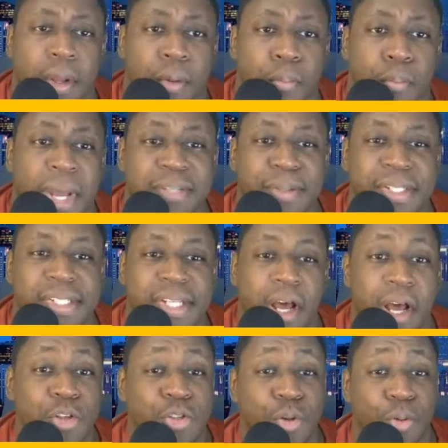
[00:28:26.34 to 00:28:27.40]
Max B said
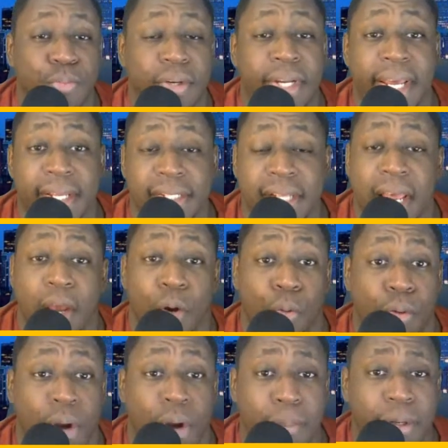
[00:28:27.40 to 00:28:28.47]
also, yes,
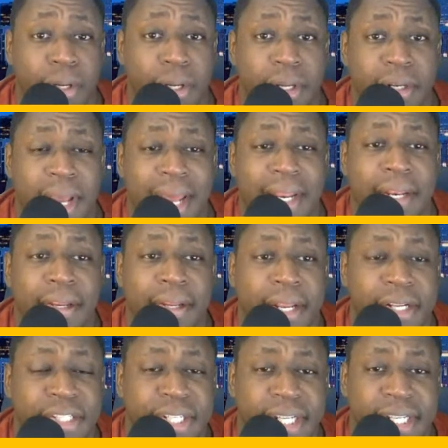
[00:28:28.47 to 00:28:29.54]
Robinhood, I didn't get a
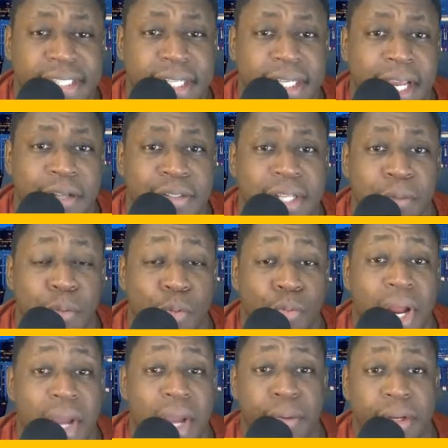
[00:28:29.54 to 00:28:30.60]
chance to announce that, but
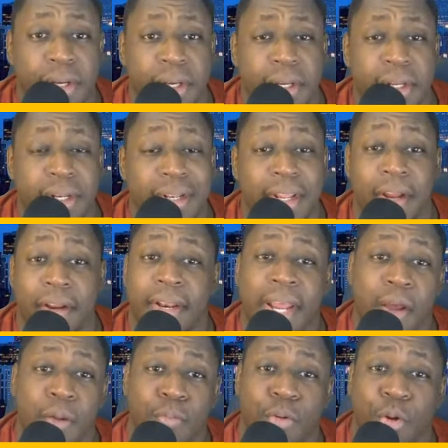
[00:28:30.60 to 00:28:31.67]
Robinhood, they're
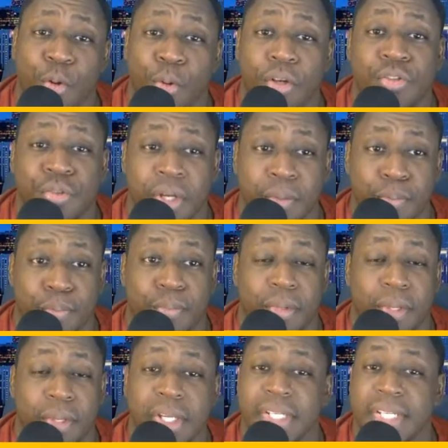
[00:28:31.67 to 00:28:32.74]
now doing drip,
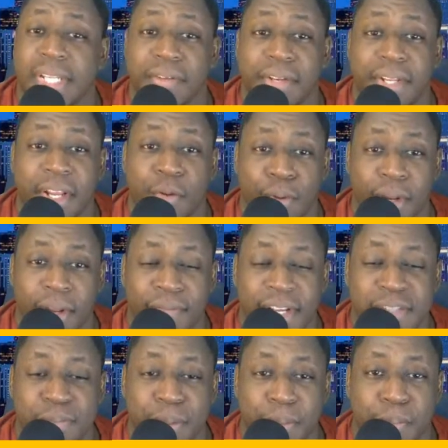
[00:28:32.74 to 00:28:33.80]
dividend
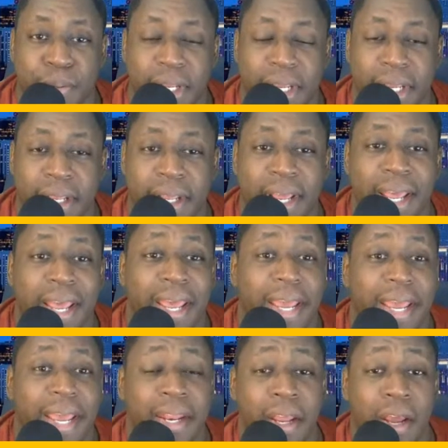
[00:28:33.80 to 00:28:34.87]
reinvestment plan,
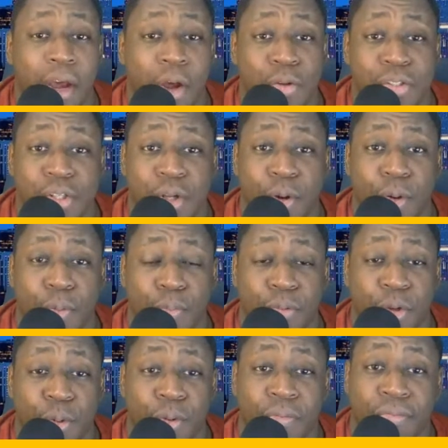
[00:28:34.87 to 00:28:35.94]
and they're also
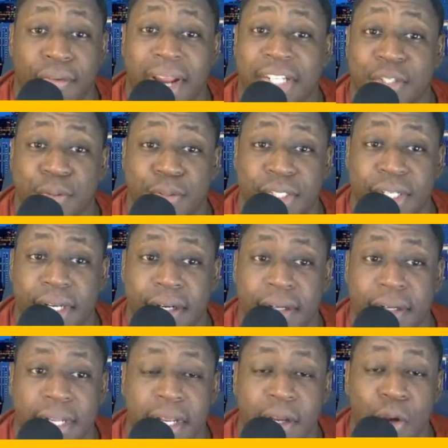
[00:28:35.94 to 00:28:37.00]
doing fractional shares
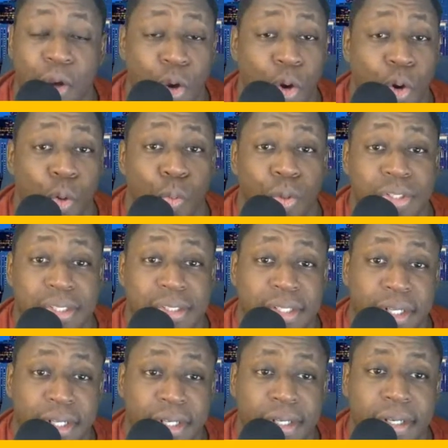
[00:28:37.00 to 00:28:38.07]
now, which is
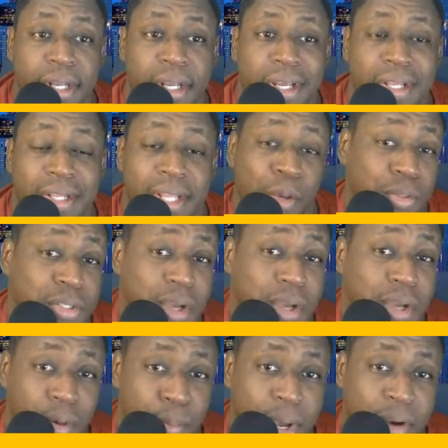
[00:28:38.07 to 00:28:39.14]
good. They were talking
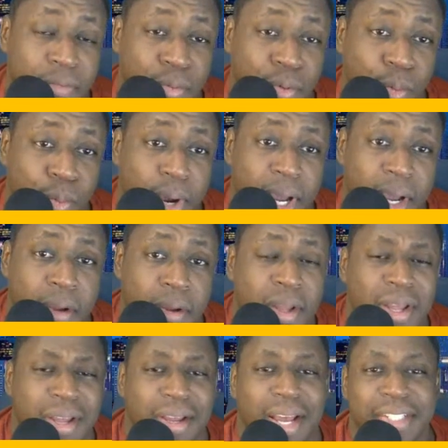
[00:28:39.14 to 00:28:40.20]
about it for a while.
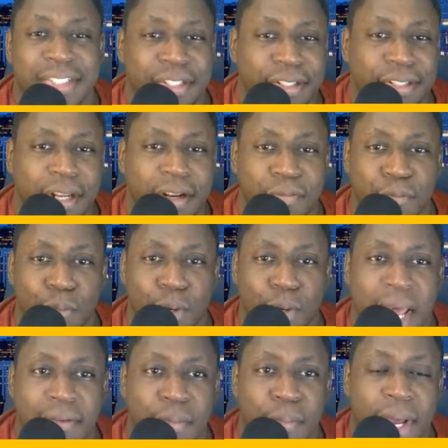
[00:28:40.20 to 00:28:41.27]
I should have done a live
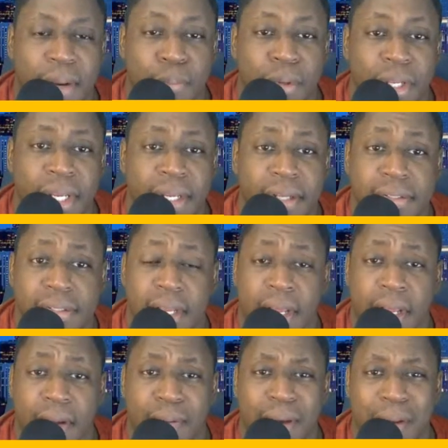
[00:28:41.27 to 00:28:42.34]
about it, but yes,
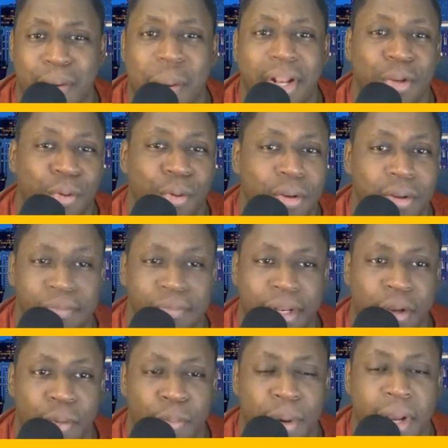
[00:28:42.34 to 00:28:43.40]
uh, I probably do a little video
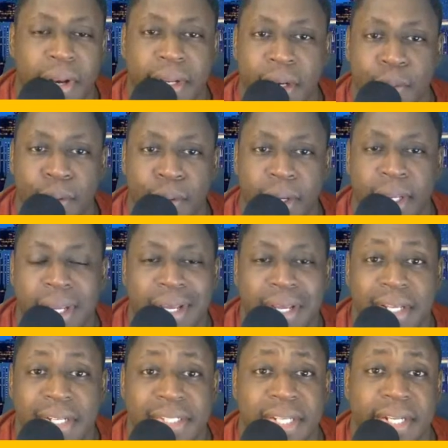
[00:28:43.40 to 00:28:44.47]
about it anyway,
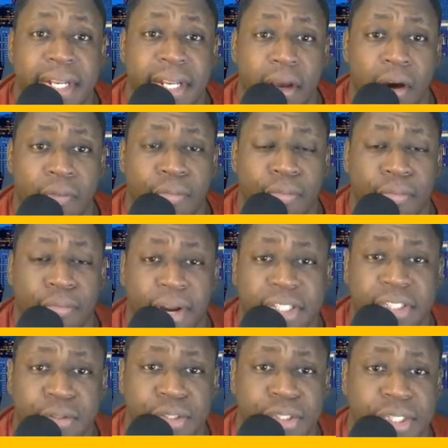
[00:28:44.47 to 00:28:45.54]
saying that they offer
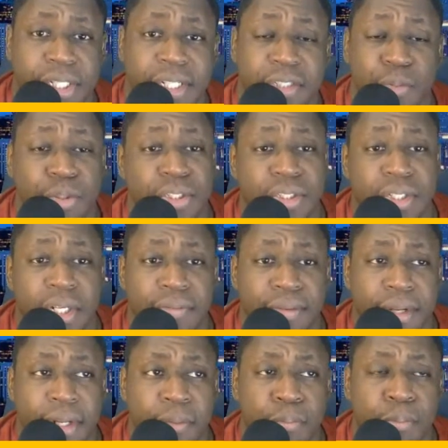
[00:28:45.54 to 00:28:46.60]
fractional shares, which is good for
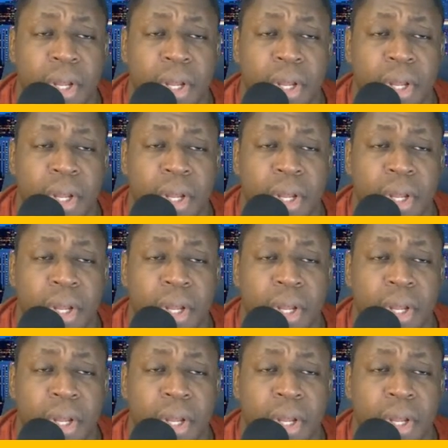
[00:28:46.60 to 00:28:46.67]
them.